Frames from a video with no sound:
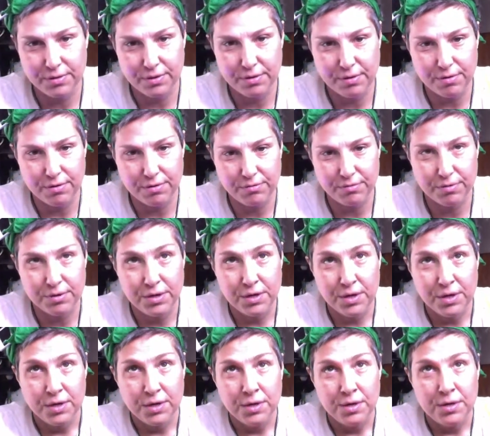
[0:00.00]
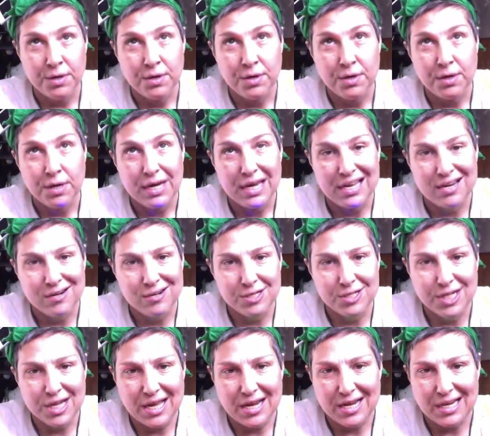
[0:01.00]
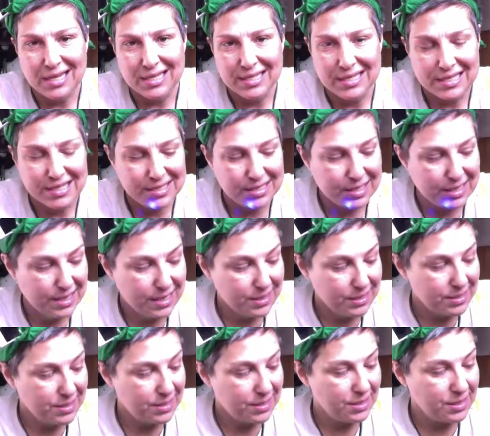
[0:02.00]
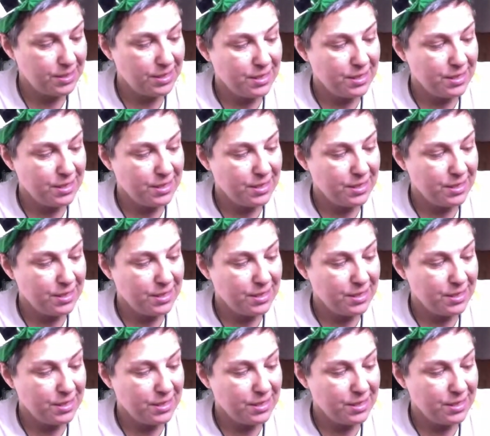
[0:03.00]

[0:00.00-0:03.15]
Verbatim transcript: their own energetic dissonance,